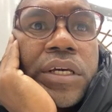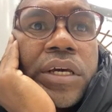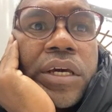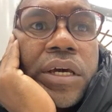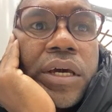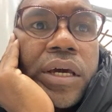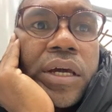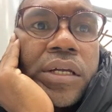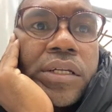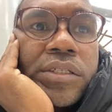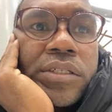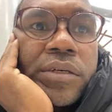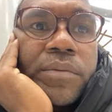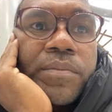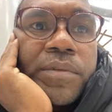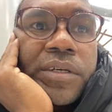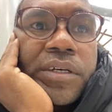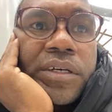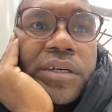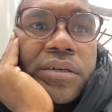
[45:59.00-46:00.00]
earn
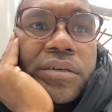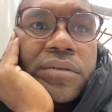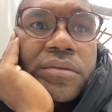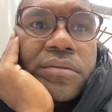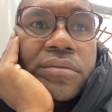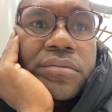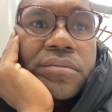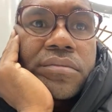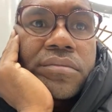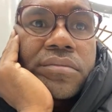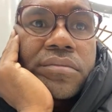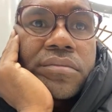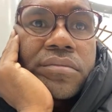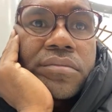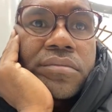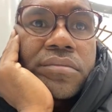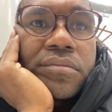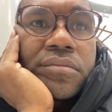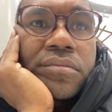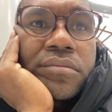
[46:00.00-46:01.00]
something,
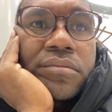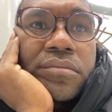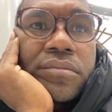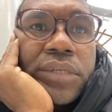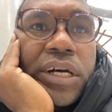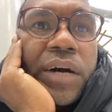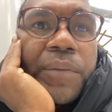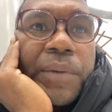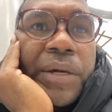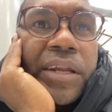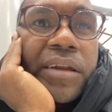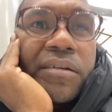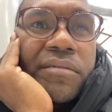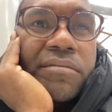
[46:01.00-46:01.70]
I mean,